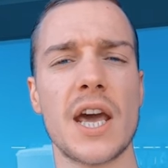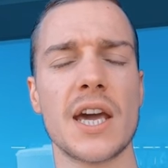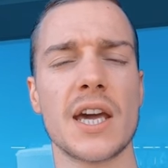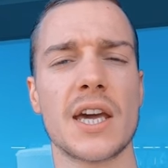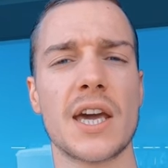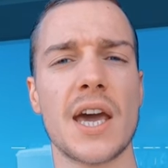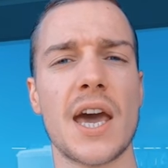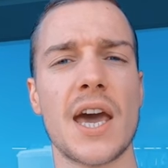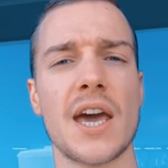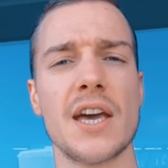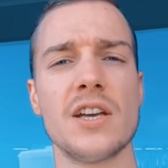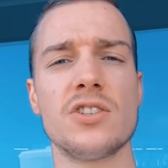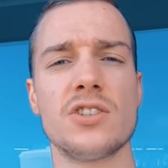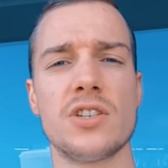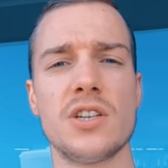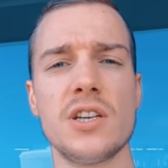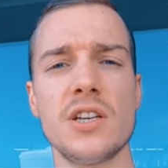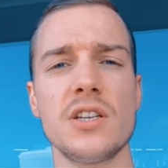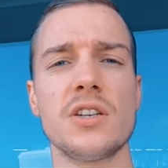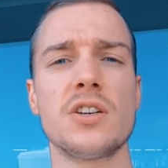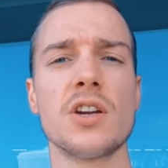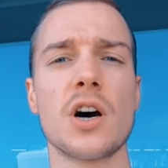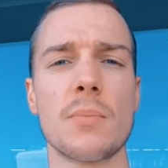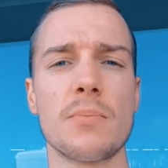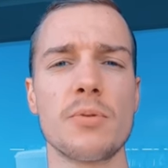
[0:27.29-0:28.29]
aka
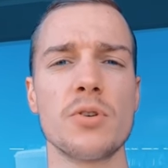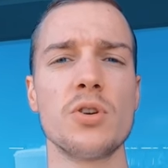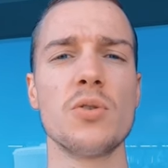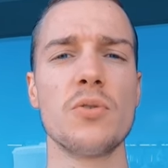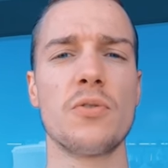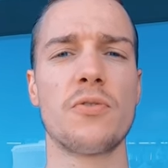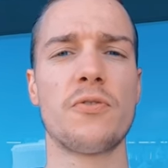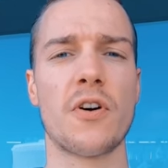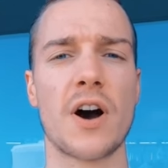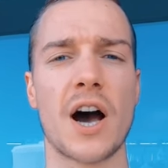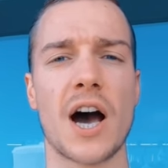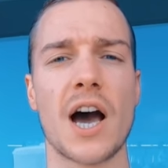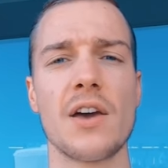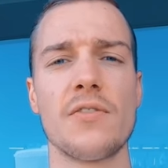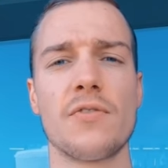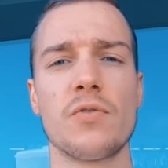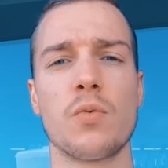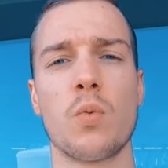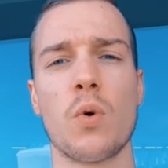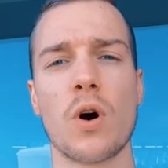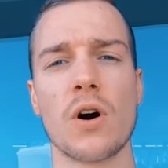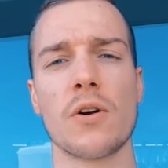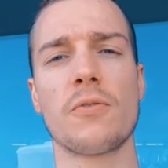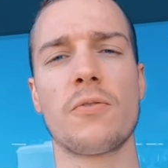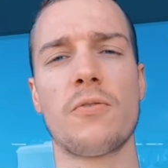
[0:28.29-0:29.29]

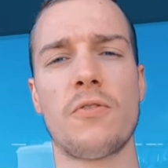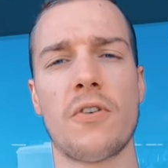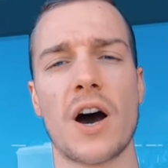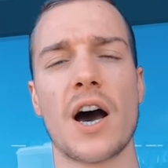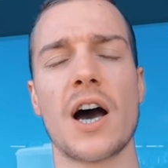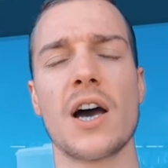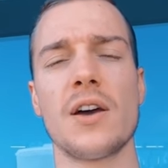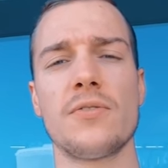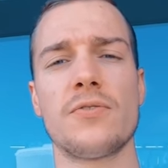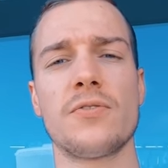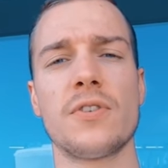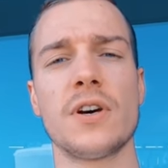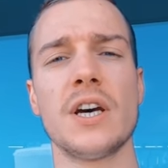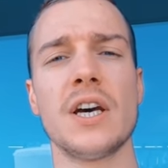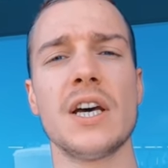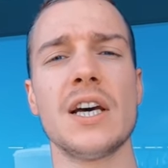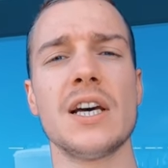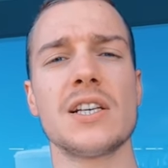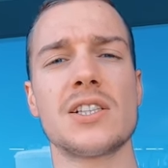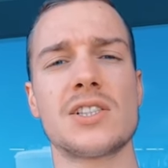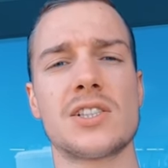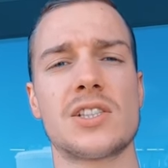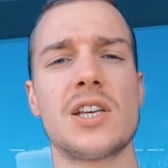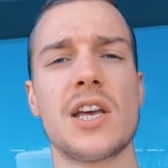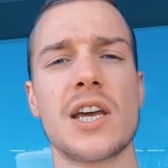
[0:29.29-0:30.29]

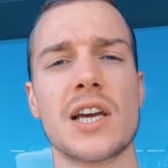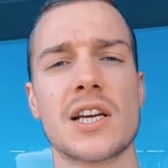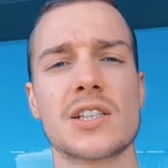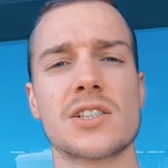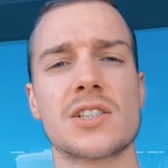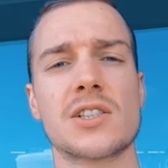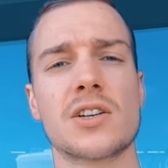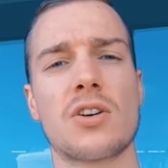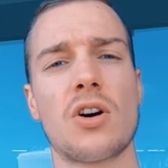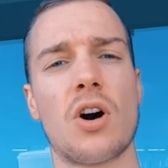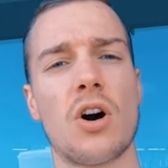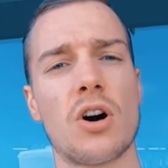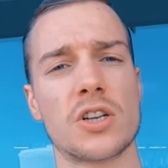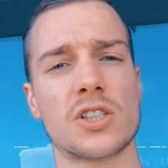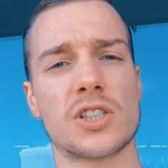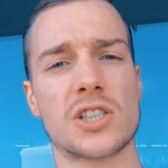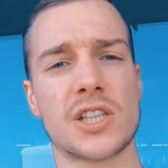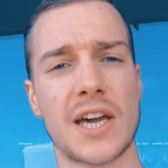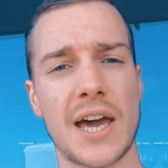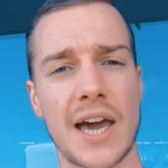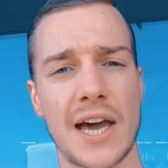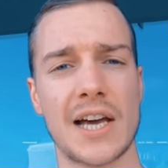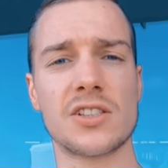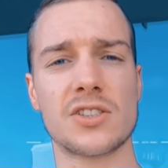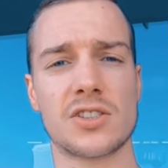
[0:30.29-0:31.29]
GW5156, cause
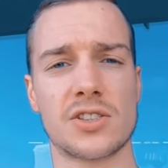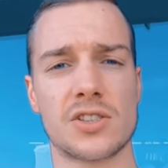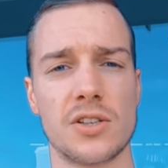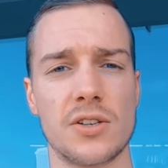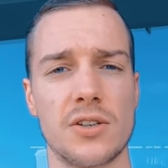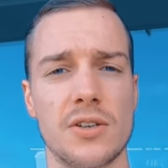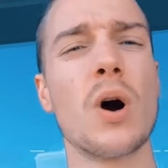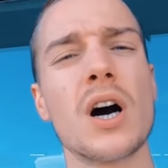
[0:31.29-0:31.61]
cancer?